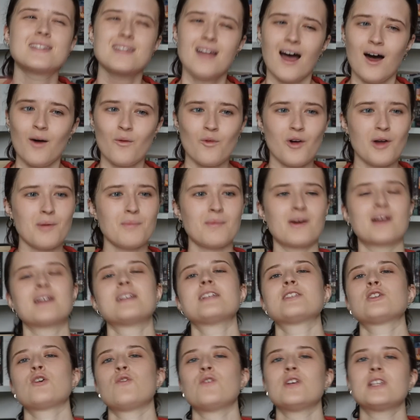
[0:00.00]
start one because
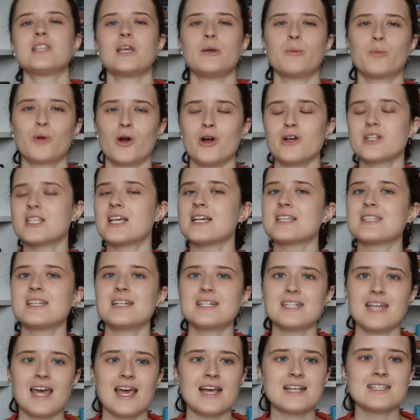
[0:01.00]
it's obviously a process
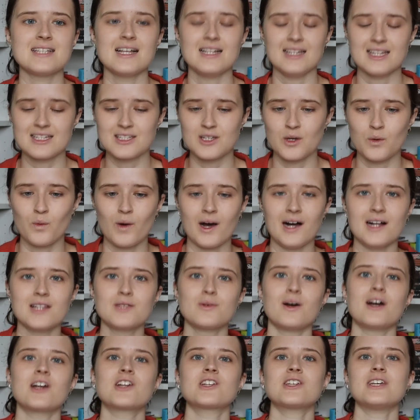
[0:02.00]
that takes a little while
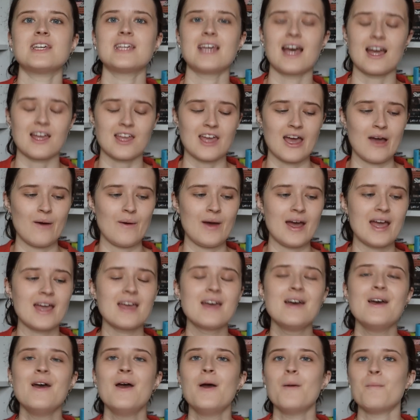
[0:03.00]
to actually get
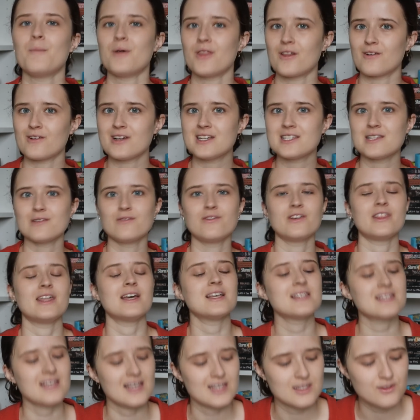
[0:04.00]
going but the reason for
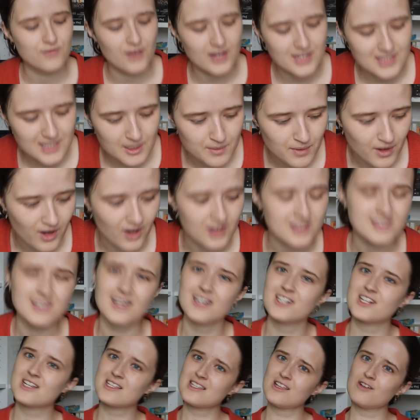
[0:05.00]
this is firstly because
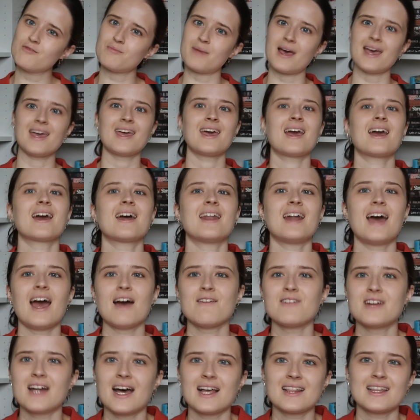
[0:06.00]
I just love baking and I
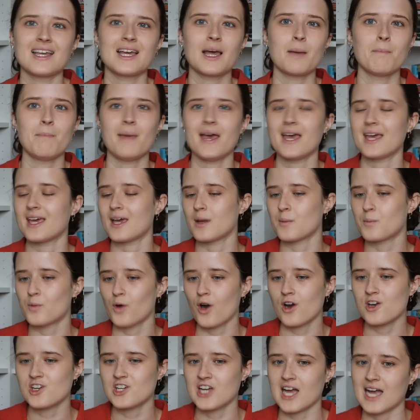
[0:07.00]
haven't had like a baking
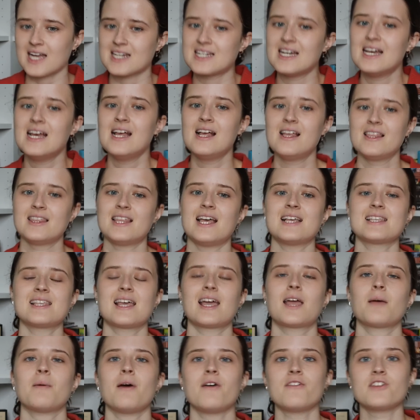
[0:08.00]
project that's
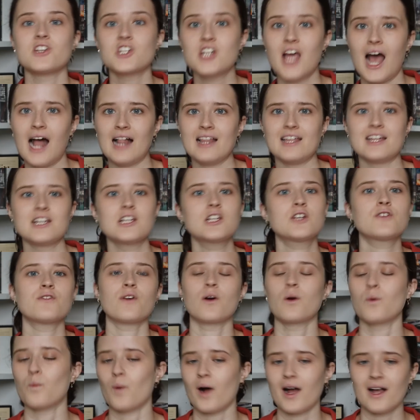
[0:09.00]
like a bit of a challenge
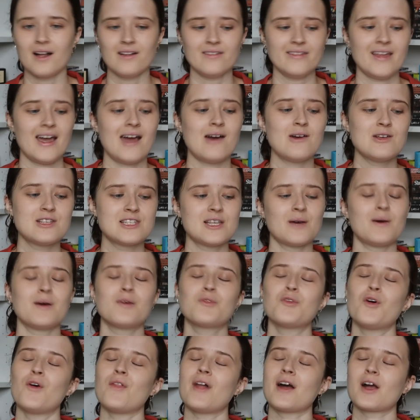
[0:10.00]
for a while now so I
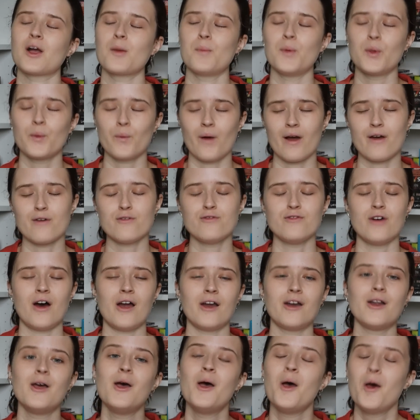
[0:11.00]
thought that could be quite
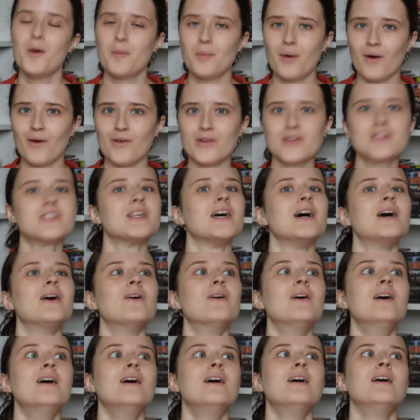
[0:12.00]
fun but
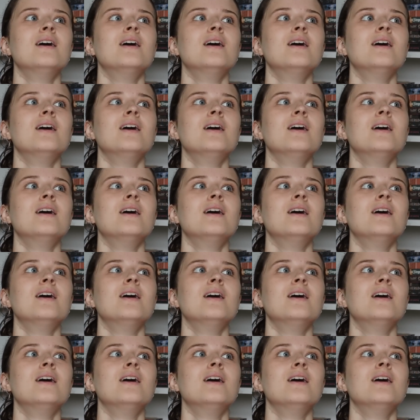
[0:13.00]
also